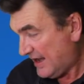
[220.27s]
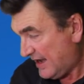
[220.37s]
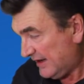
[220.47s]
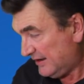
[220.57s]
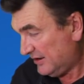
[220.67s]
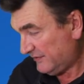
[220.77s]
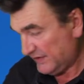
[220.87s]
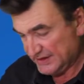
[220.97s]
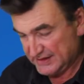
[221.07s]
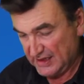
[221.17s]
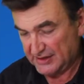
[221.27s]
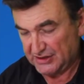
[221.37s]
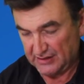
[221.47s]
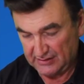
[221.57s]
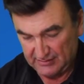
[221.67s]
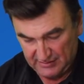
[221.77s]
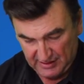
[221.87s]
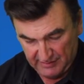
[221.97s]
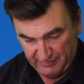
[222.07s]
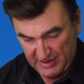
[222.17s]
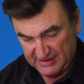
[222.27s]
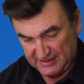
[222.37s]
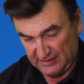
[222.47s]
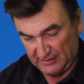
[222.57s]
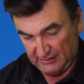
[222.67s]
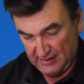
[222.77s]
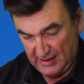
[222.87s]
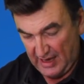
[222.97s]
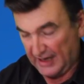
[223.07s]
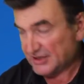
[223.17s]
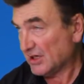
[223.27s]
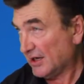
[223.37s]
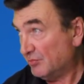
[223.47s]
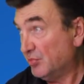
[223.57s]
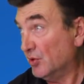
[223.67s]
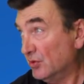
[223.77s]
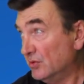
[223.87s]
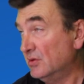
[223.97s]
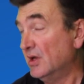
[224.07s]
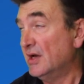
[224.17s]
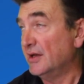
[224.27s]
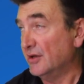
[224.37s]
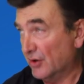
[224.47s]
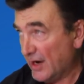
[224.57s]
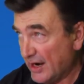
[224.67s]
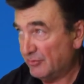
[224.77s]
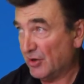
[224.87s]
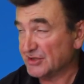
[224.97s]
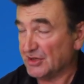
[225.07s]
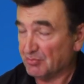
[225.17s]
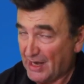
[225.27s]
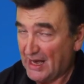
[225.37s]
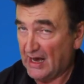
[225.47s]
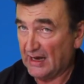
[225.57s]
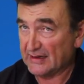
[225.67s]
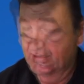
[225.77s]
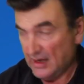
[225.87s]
end of your session, you're best to actually pull your airbrush apart